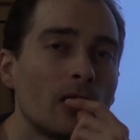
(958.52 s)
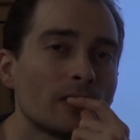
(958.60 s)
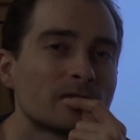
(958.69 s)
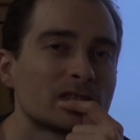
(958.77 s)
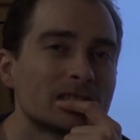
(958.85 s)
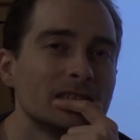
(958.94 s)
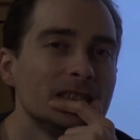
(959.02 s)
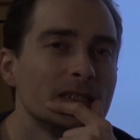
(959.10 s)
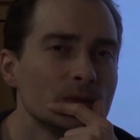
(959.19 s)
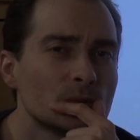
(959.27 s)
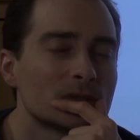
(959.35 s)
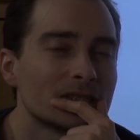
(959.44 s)
of the
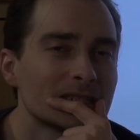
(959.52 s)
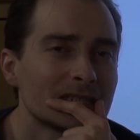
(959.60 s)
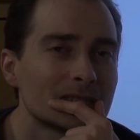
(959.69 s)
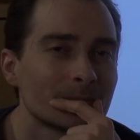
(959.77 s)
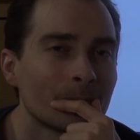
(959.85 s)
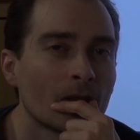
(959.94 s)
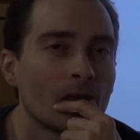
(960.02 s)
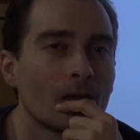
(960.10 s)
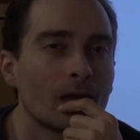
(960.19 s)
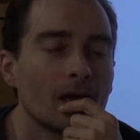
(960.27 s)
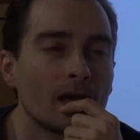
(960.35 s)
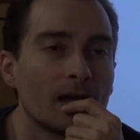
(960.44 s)
users,
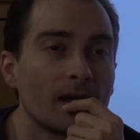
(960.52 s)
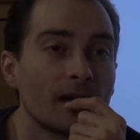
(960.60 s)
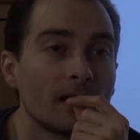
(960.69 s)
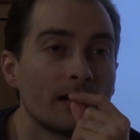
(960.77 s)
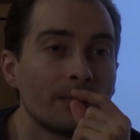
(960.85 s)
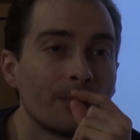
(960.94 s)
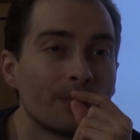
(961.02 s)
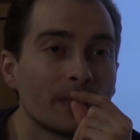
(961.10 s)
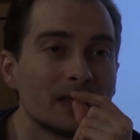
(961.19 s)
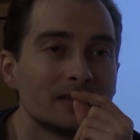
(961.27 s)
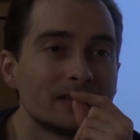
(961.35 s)
the